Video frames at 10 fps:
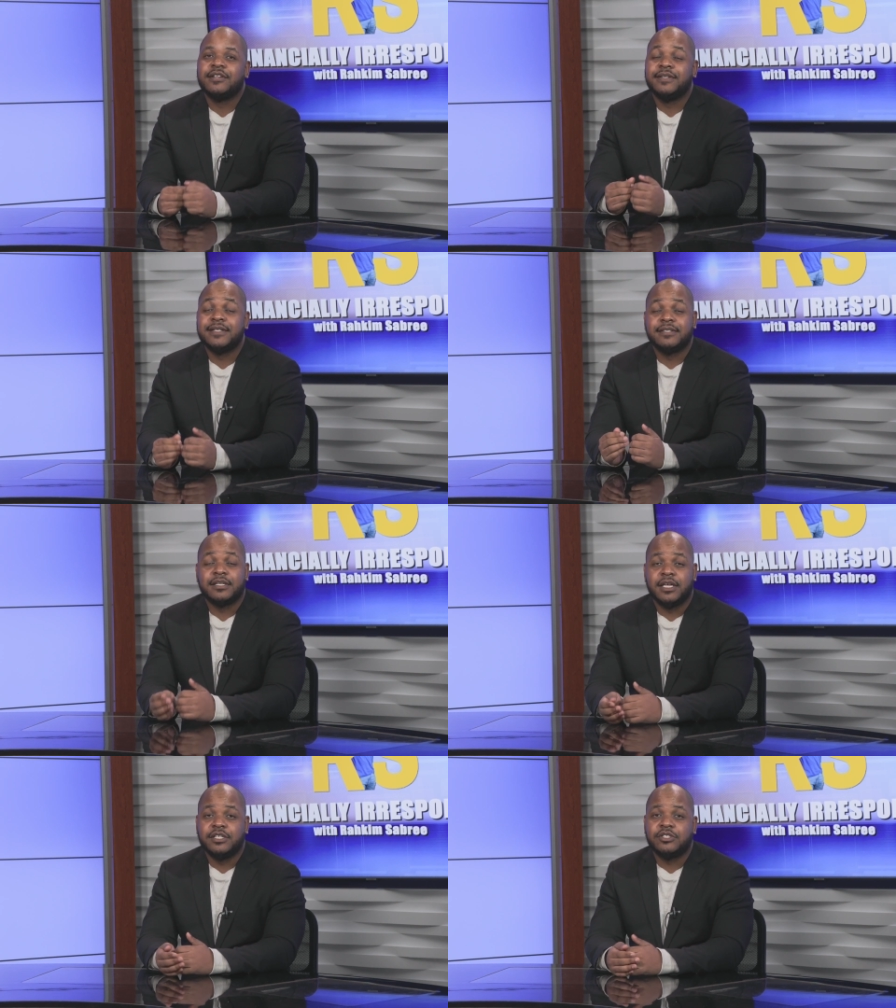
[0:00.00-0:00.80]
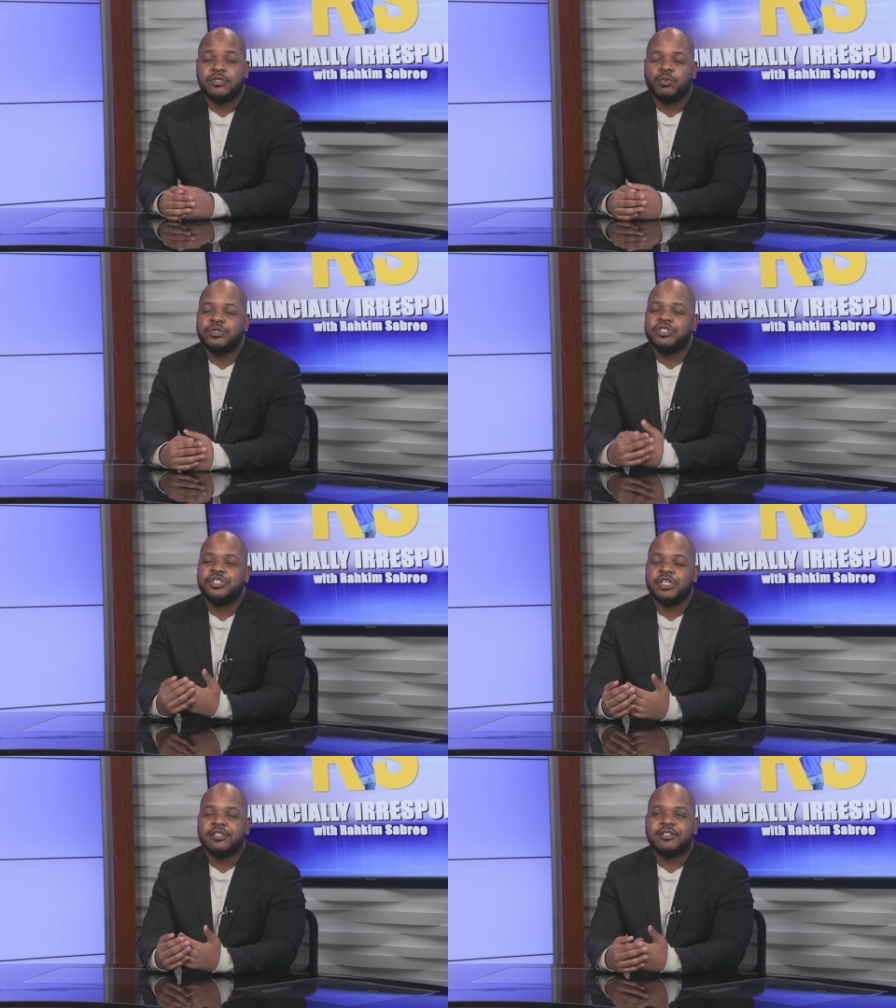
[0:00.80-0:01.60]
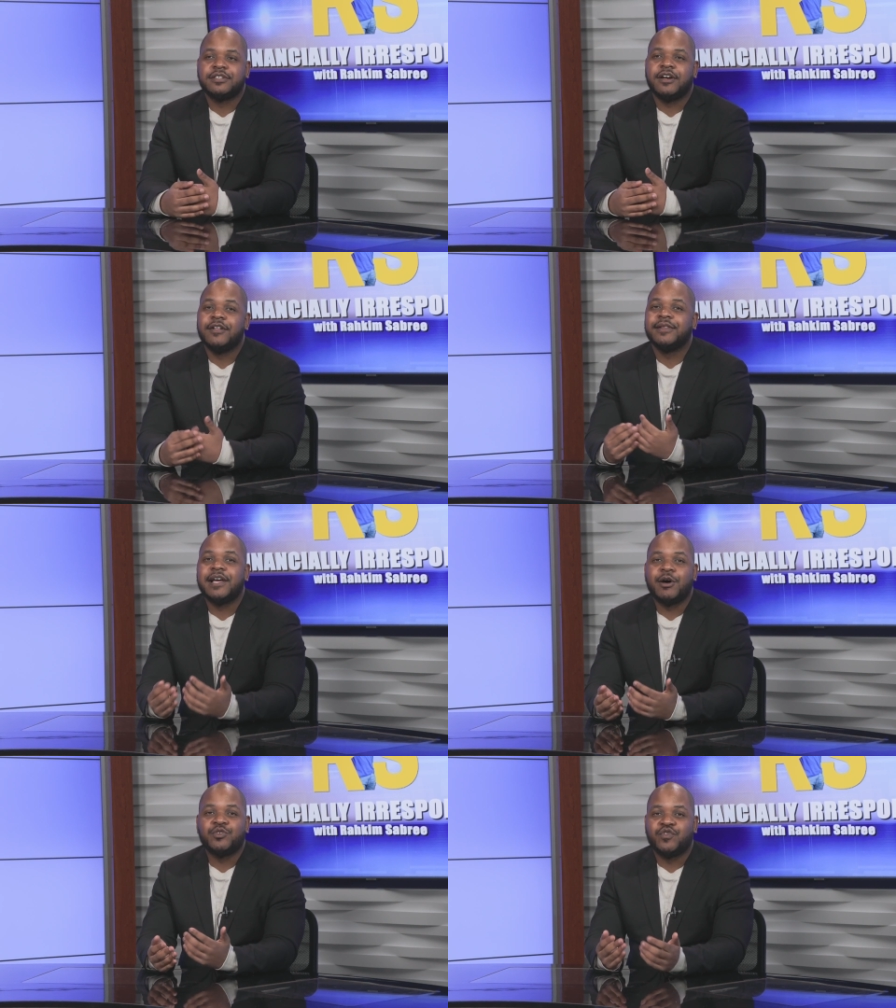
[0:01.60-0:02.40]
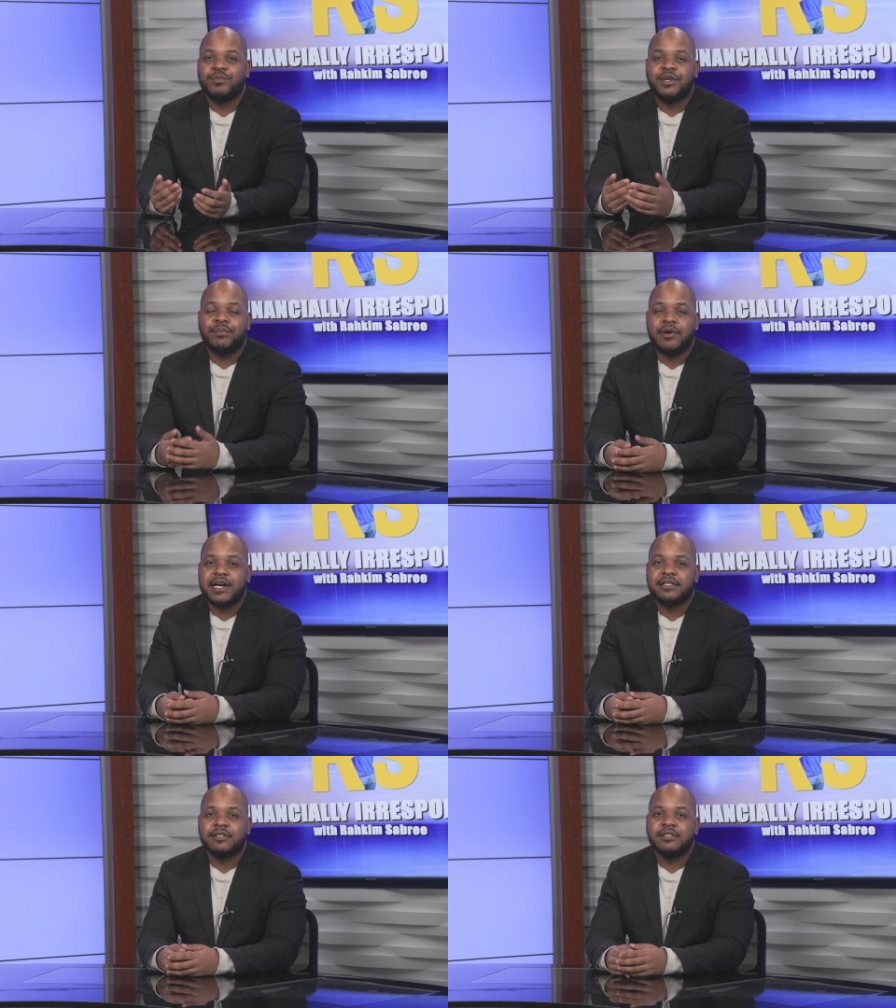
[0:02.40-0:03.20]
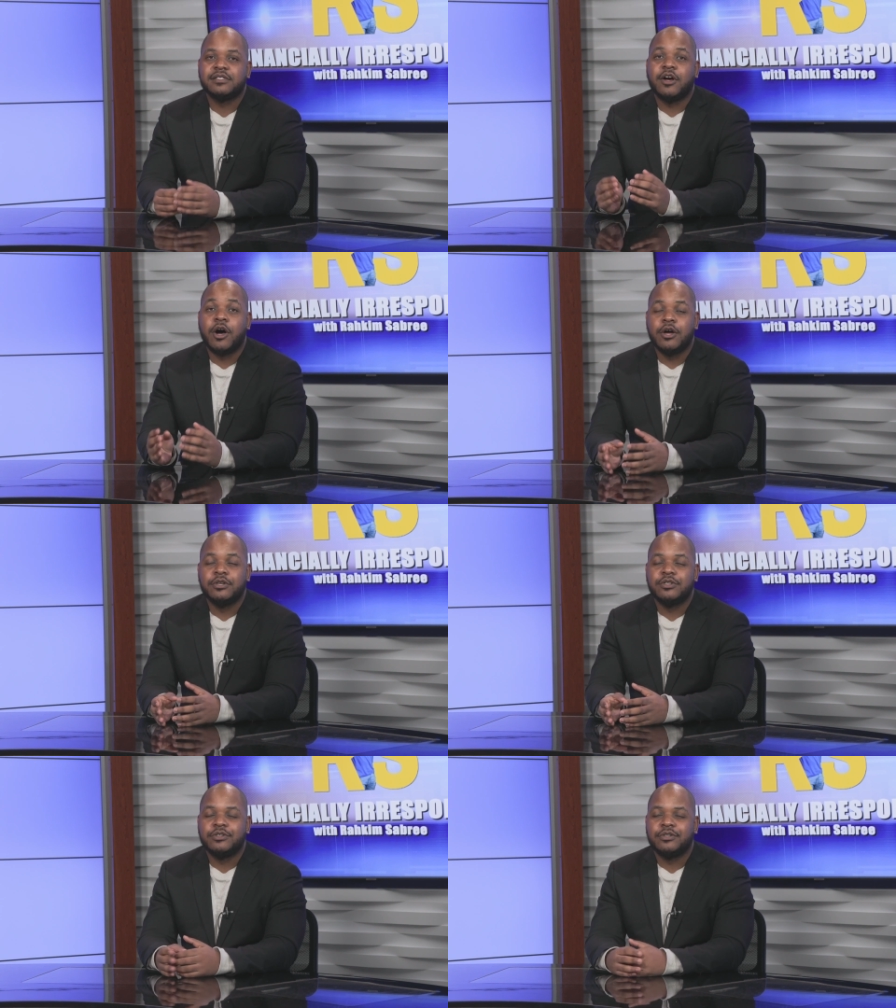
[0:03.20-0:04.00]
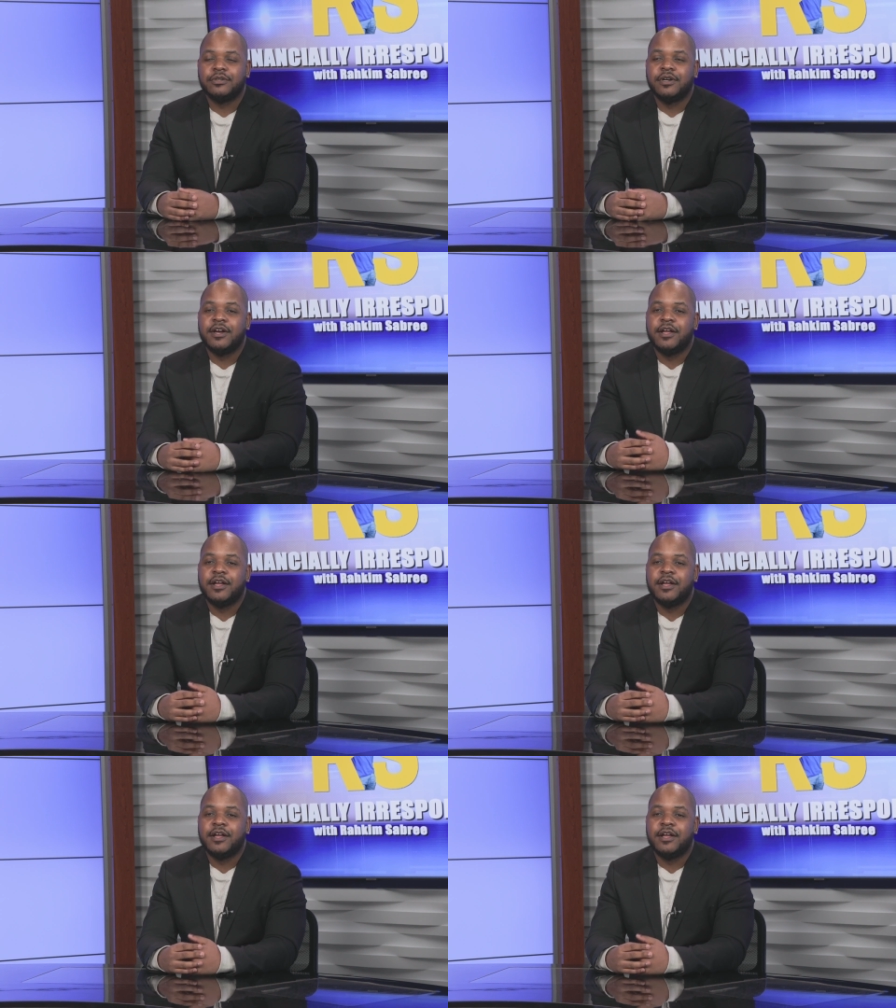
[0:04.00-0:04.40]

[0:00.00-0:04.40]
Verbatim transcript: designation, which just allows for me to practice under